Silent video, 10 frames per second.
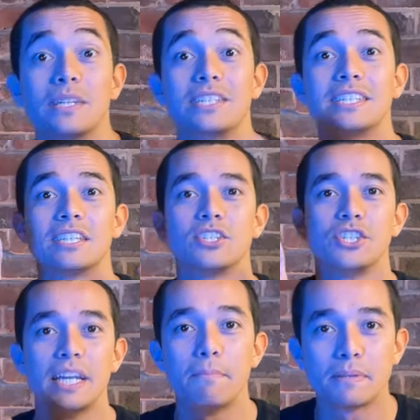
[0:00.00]
which is the
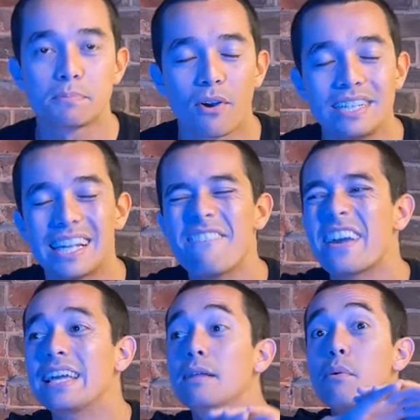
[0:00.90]
cheapest price
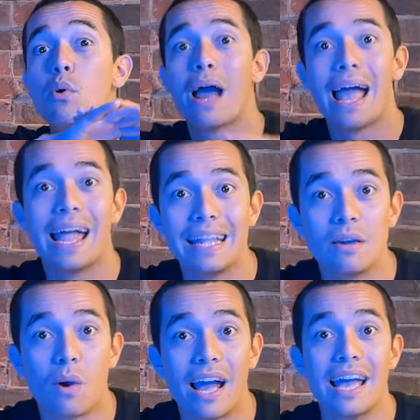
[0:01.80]
available
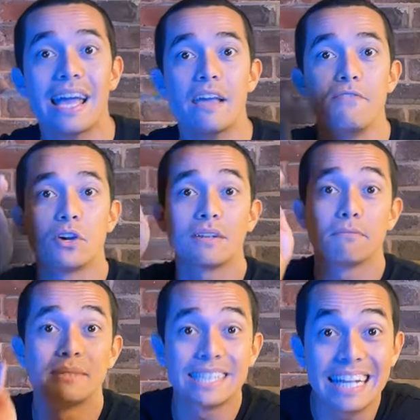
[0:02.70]
anywhere. If you got it
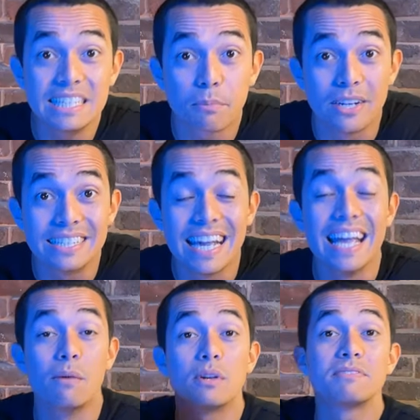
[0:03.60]
from Sainsbury's,
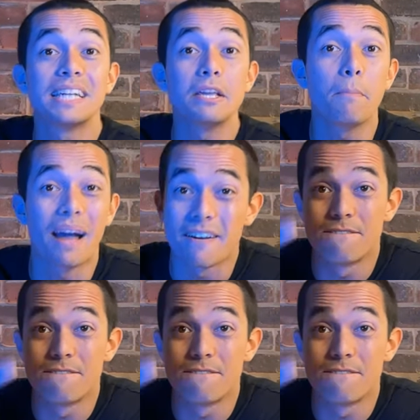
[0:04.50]
it would have set you back